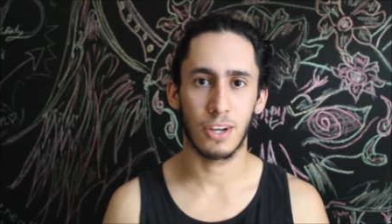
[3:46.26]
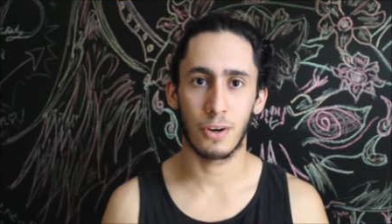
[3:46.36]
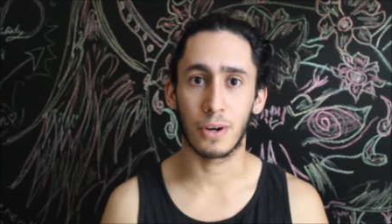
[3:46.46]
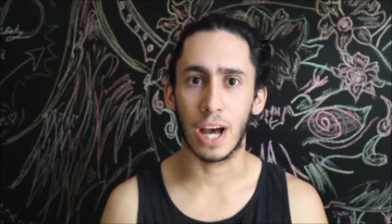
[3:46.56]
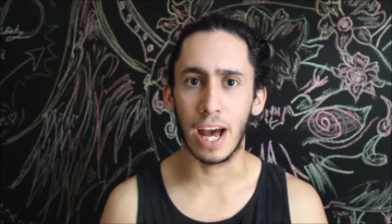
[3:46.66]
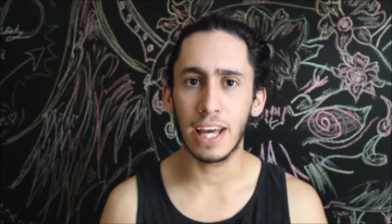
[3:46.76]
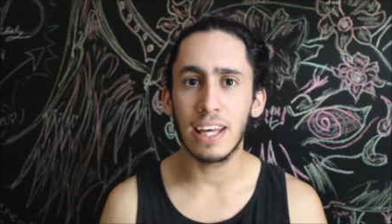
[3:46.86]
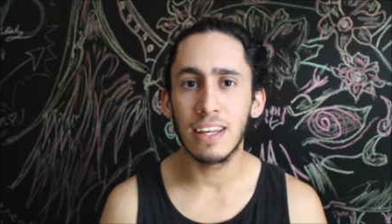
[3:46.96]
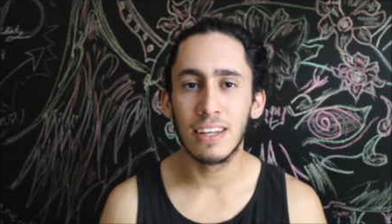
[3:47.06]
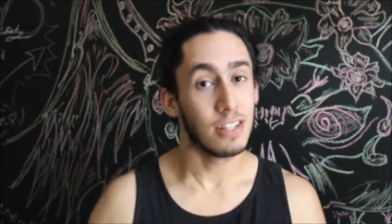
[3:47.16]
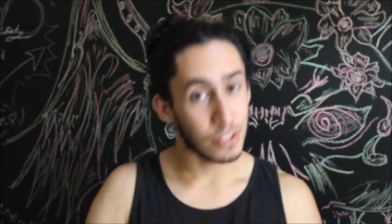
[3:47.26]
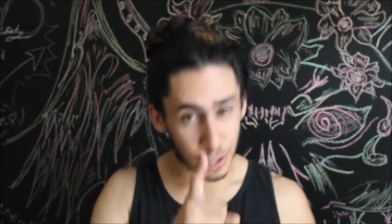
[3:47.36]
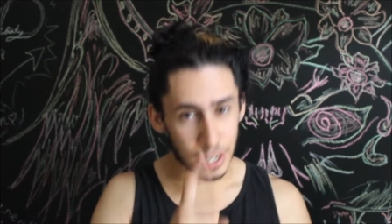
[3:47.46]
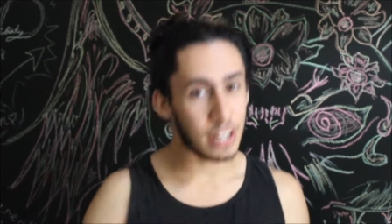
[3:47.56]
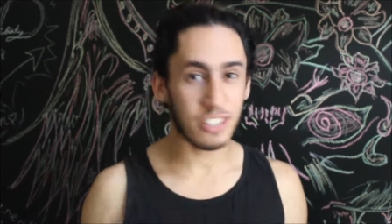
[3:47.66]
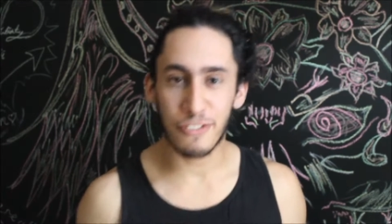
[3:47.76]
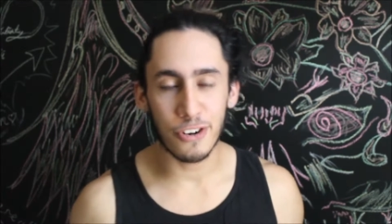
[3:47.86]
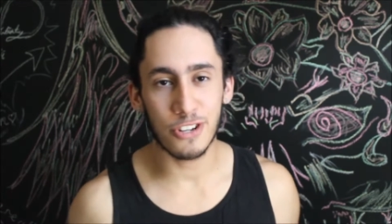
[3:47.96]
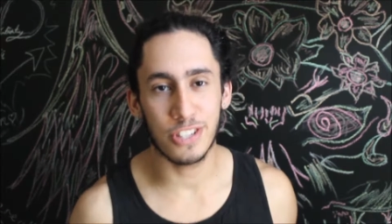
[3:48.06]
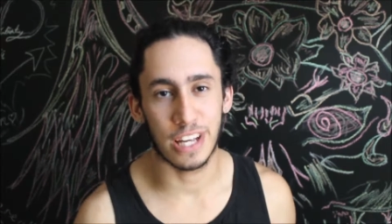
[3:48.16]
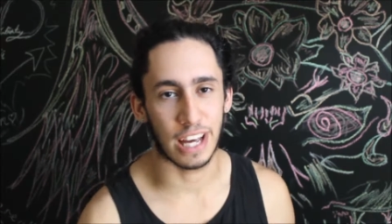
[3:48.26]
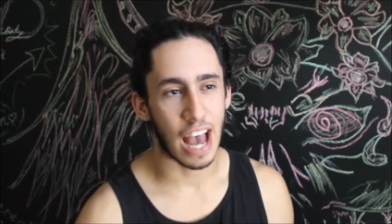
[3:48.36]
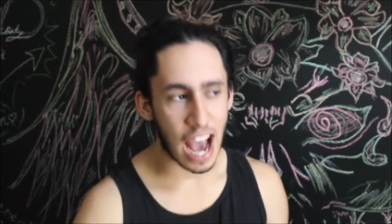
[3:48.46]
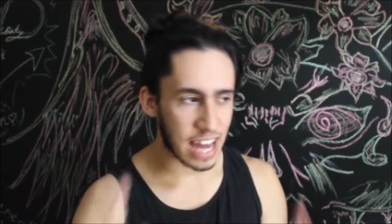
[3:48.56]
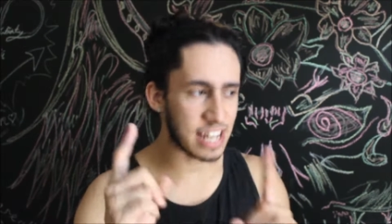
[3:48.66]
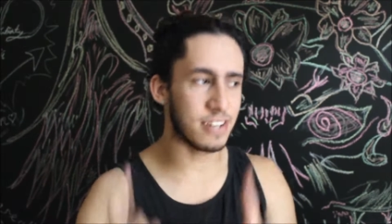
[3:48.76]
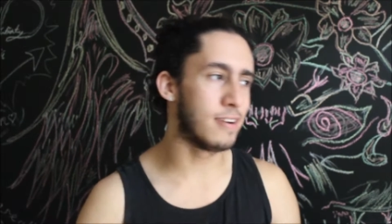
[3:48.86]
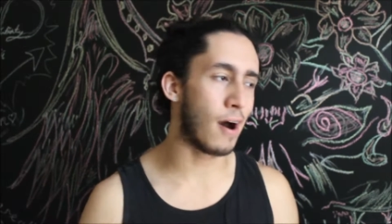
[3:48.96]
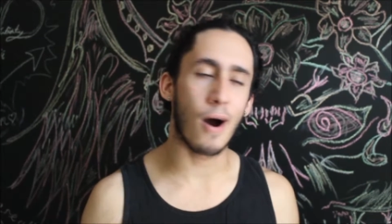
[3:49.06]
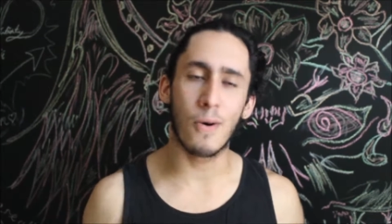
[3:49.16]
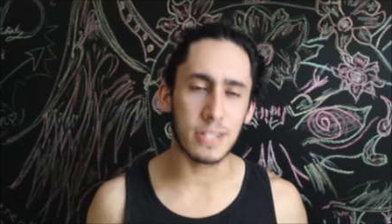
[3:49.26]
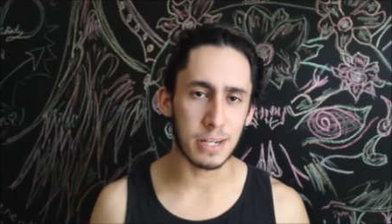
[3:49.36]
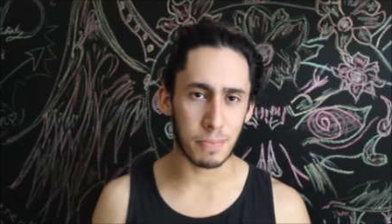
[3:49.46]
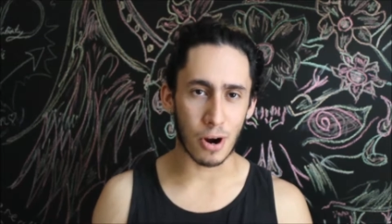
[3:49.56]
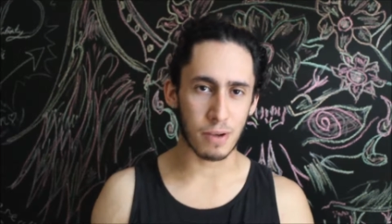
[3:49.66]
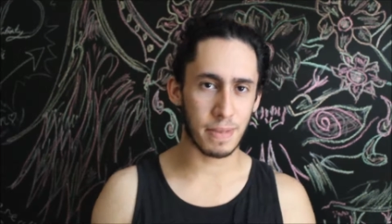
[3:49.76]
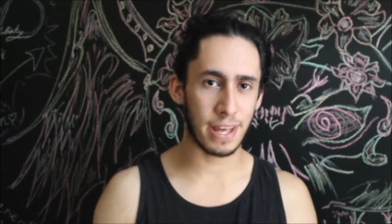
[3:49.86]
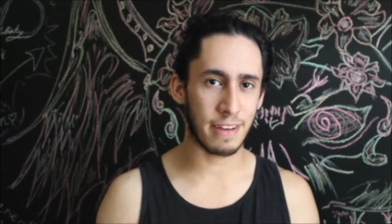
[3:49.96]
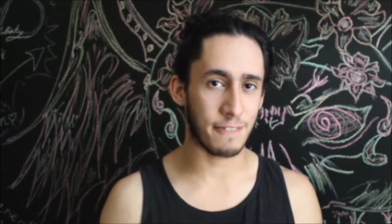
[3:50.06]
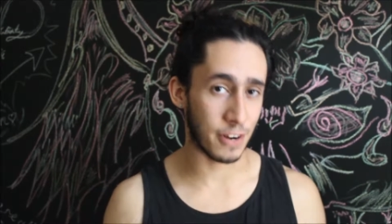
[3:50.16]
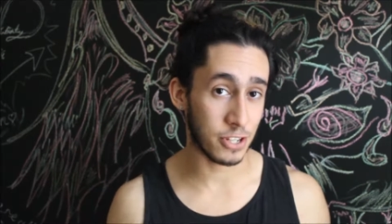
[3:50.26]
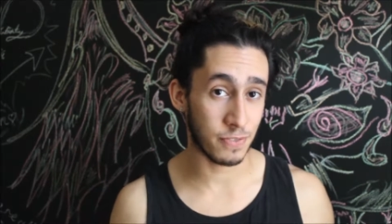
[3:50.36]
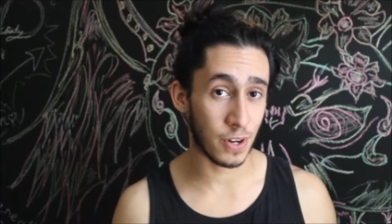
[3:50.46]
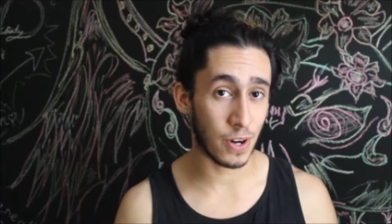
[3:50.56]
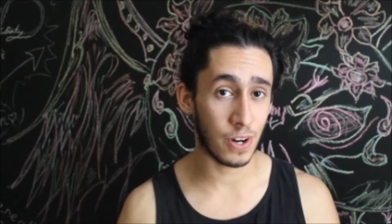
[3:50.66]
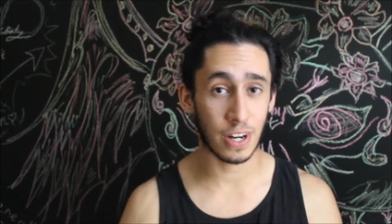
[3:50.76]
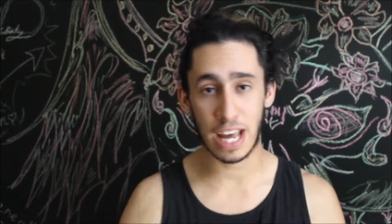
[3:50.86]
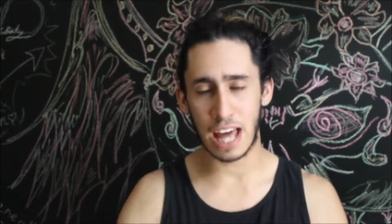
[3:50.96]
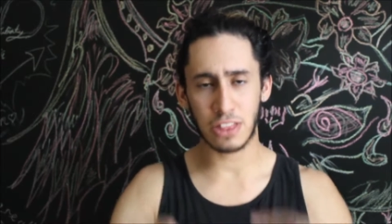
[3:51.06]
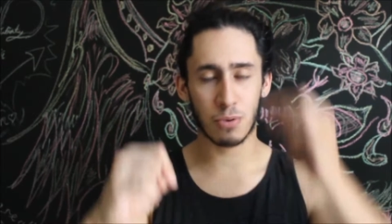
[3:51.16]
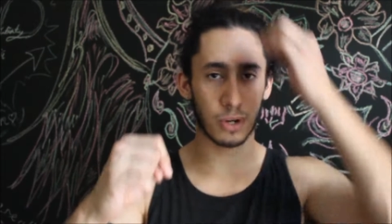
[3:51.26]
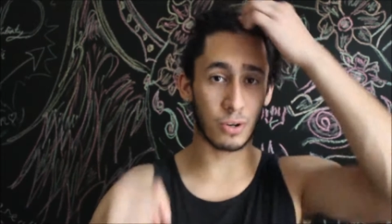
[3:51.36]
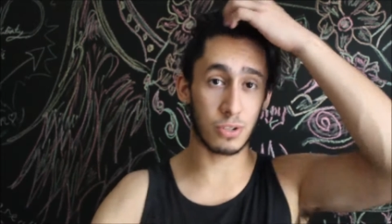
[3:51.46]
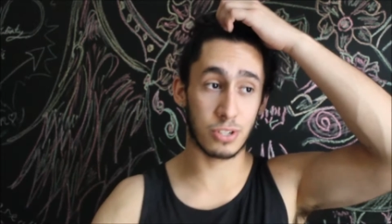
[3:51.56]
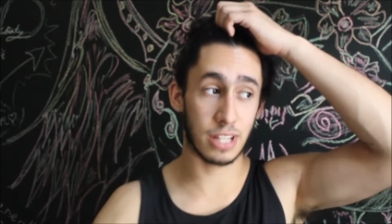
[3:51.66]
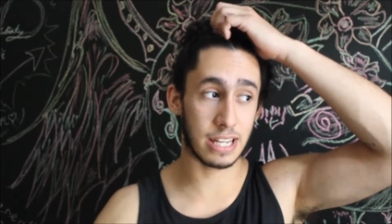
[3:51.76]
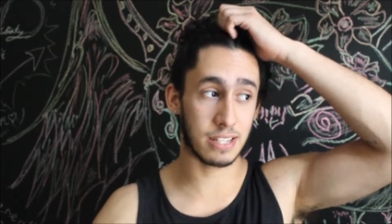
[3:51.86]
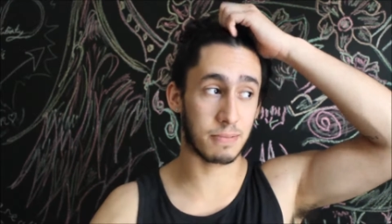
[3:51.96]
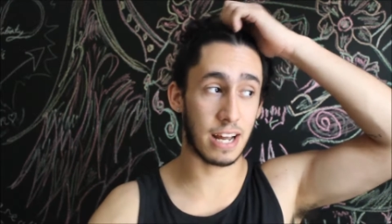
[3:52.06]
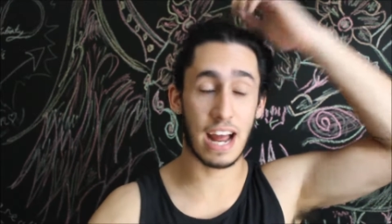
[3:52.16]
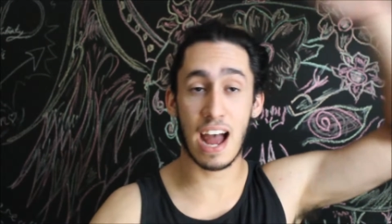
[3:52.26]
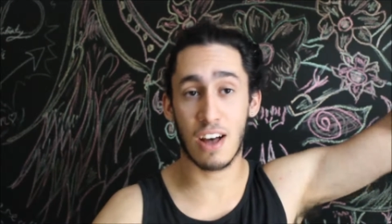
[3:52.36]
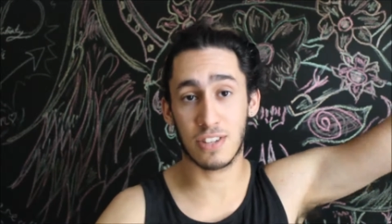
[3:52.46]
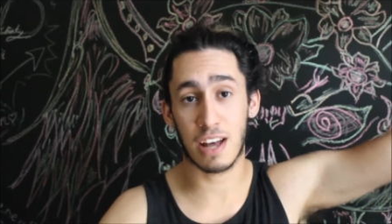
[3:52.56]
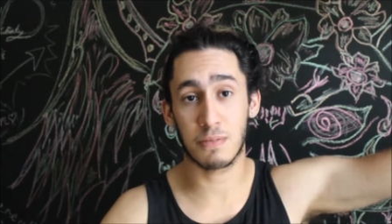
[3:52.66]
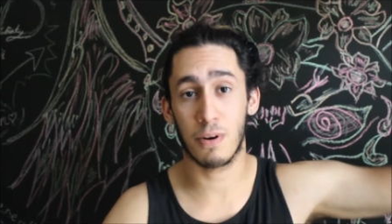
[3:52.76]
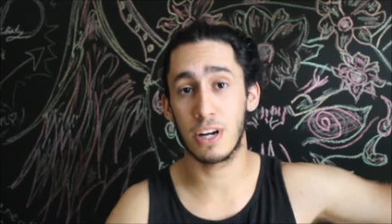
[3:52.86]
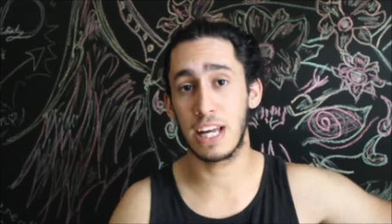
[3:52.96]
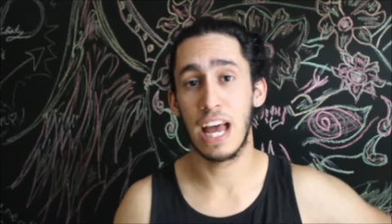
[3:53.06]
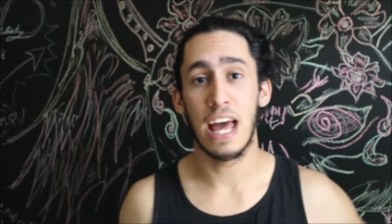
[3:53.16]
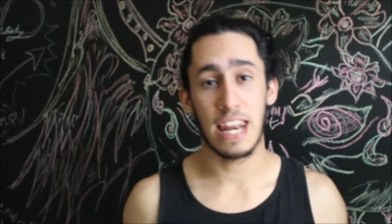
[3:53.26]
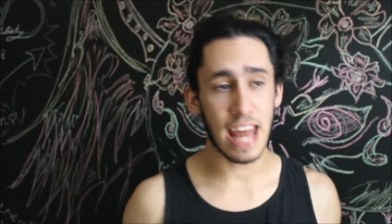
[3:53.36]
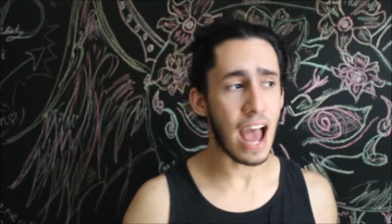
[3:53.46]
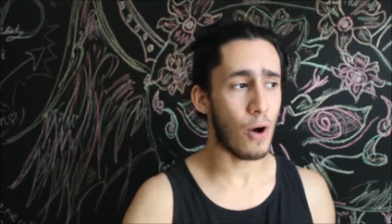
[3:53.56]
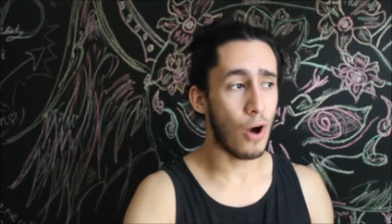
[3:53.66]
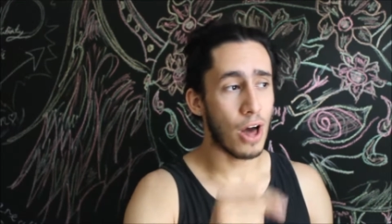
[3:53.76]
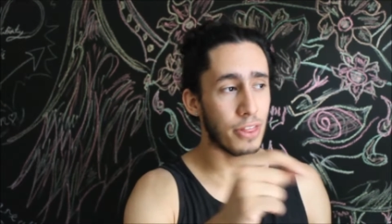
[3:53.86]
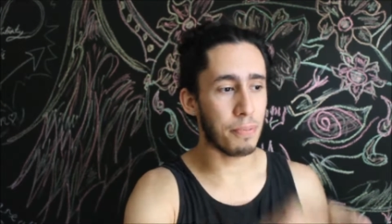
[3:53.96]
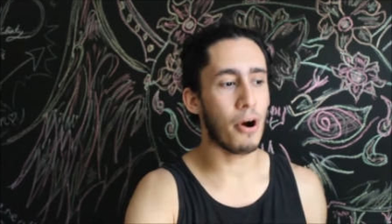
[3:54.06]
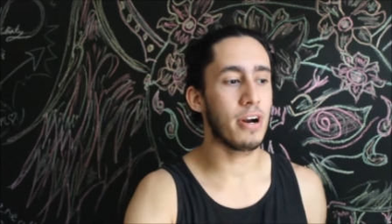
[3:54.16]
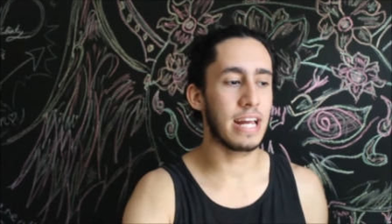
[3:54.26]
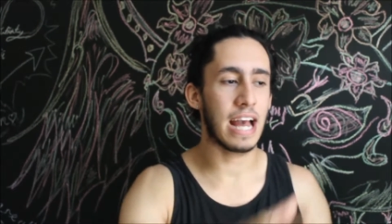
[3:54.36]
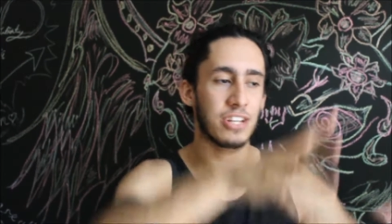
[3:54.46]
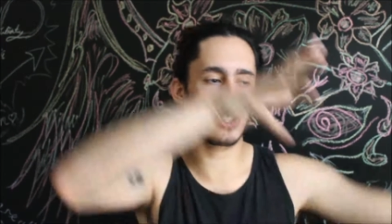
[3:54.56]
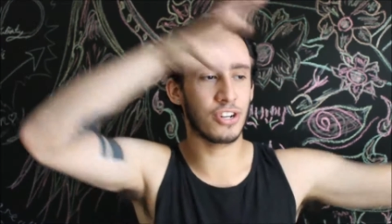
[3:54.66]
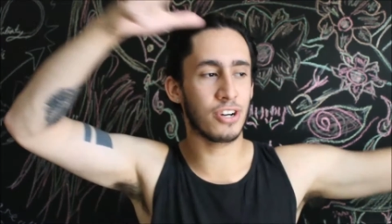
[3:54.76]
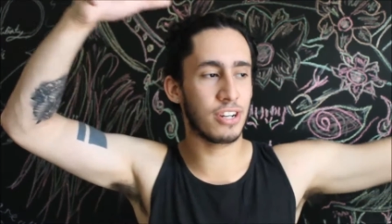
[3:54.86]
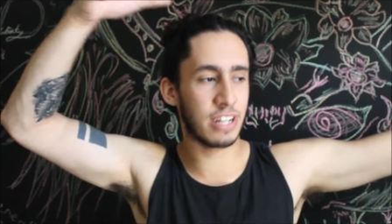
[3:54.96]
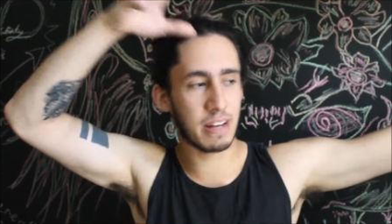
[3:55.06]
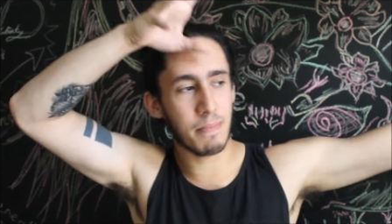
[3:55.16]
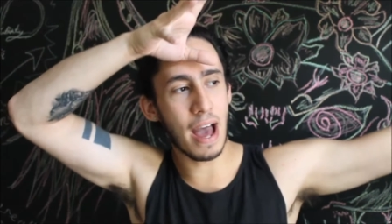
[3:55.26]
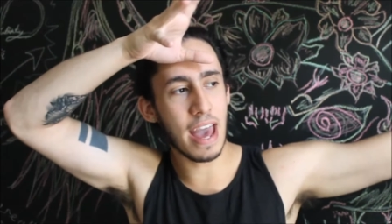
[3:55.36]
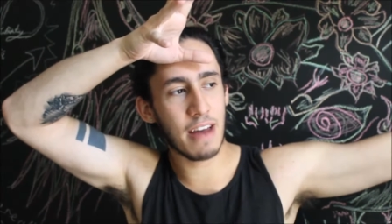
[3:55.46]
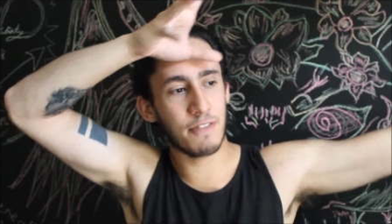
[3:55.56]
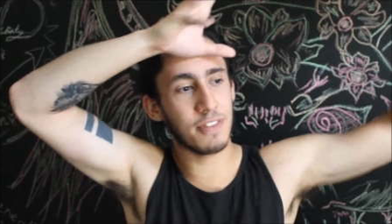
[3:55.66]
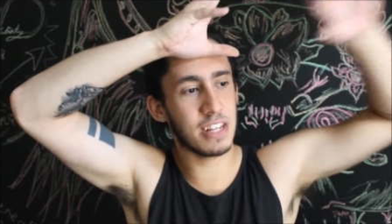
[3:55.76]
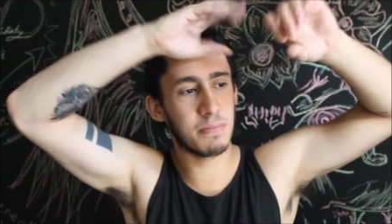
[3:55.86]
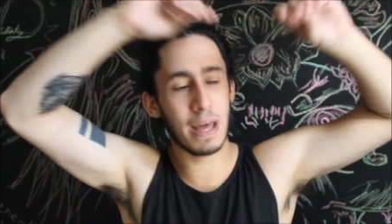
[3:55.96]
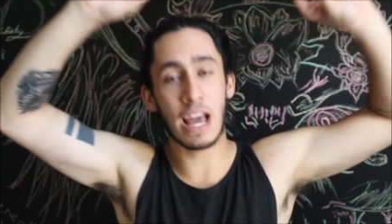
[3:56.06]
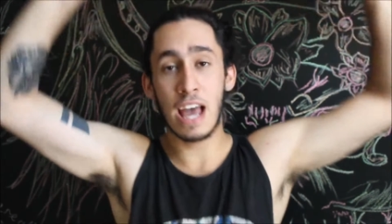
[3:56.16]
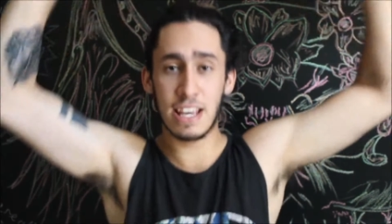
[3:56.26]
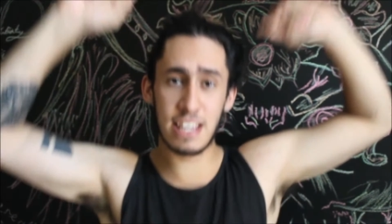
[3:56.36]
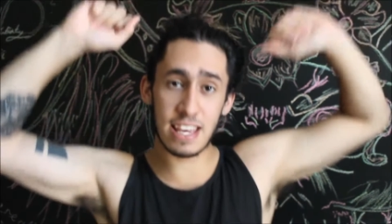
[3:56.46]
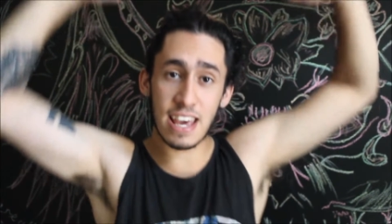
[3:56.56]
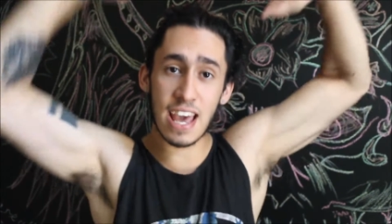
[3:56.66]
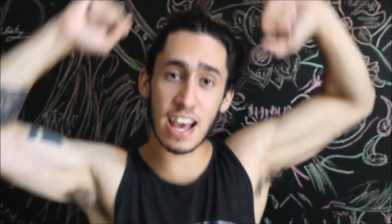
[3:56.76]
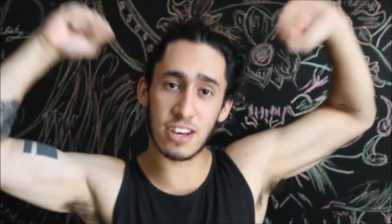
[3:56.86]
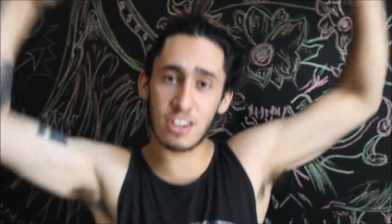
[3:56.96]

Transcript: okay. So here's the first thing. I didn't know it was an apartment, first of all. Okay, I thought we were going to like some kind of house, house party. Now, the party has turned in my head from this big, yeah, you